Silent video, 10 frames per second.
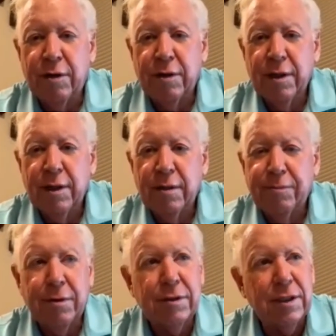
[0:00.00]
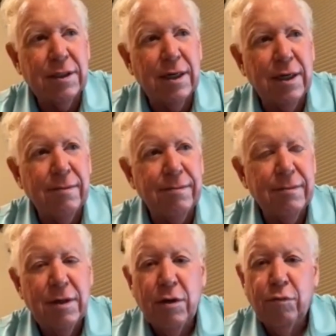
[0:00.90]
And the pro says,
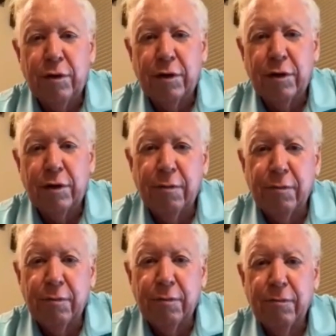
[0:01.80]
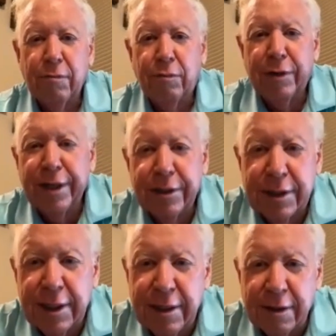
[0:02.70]
well, Carl, what do you
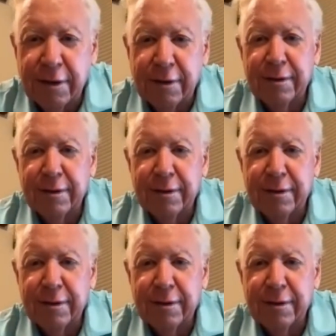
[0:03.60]
see here?